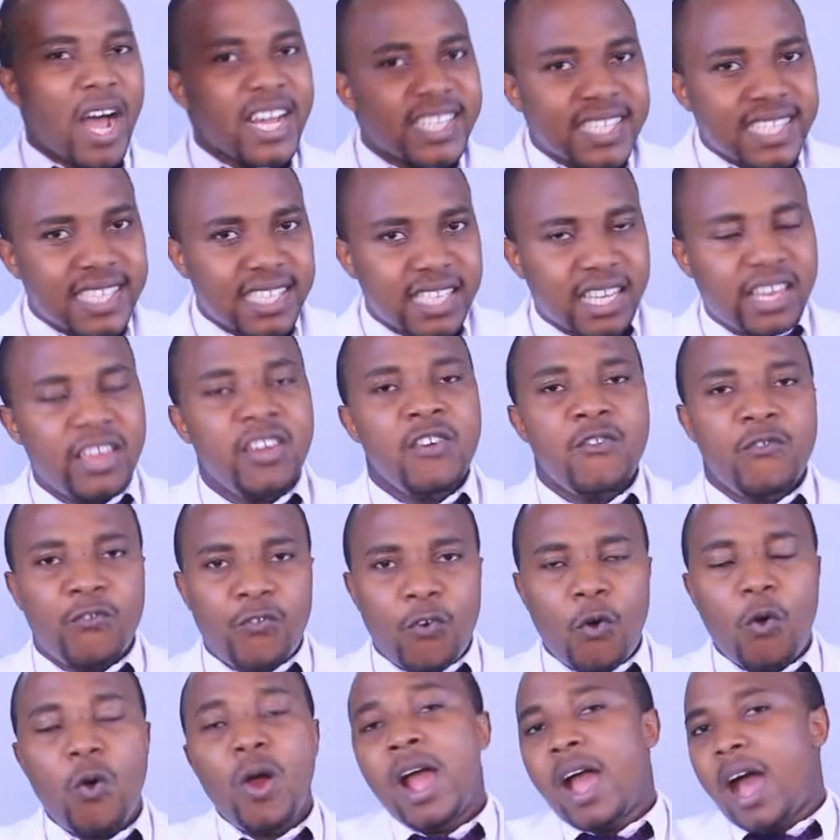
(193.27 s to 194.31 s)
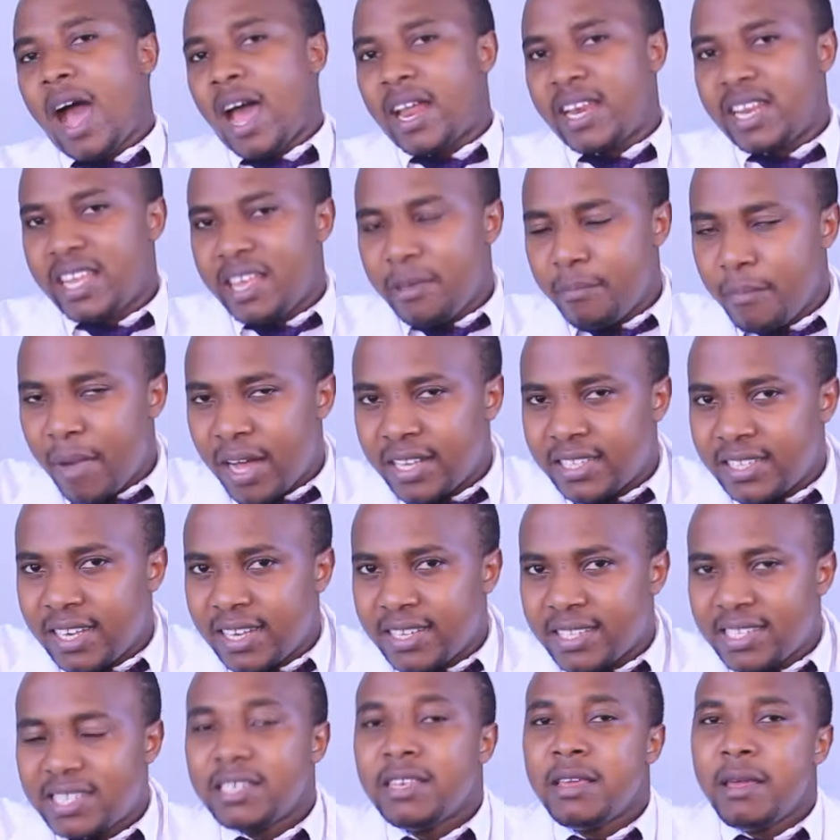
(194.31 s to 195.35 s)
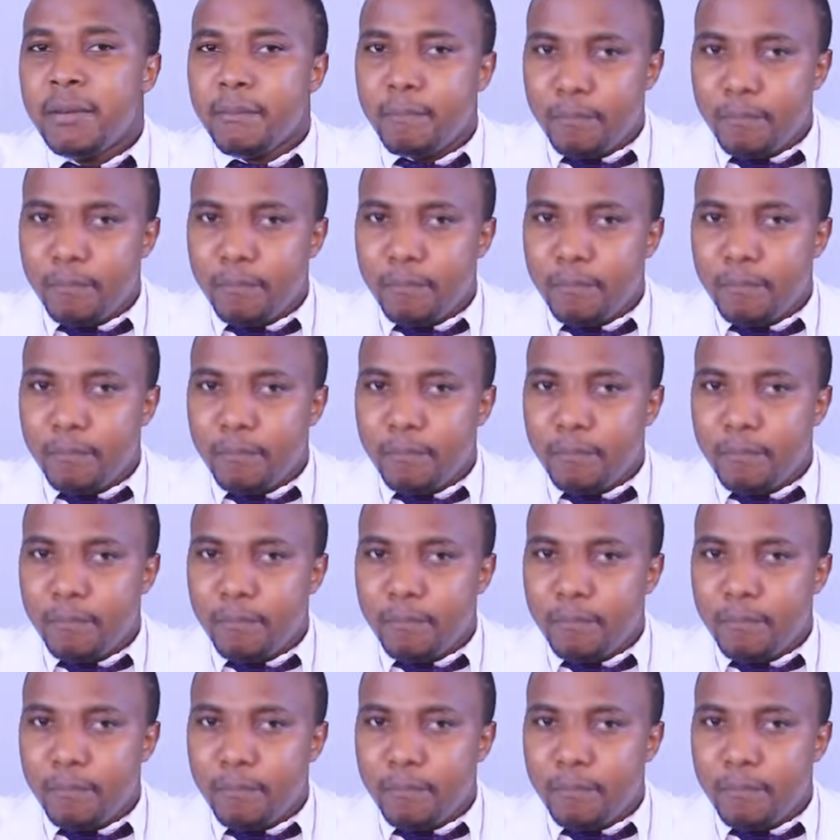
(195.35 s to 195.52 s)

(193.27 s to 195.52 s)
ask for an emergency